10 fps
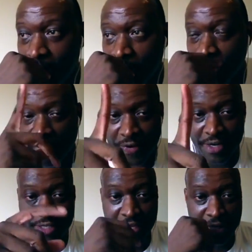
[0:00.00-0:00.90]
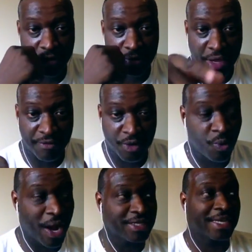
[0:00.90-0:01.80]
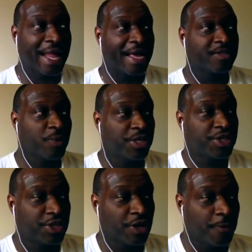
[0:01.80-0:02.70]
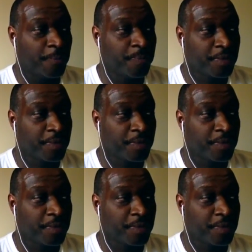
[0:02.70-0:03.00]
Well, first thing you do, if you watched last week's show,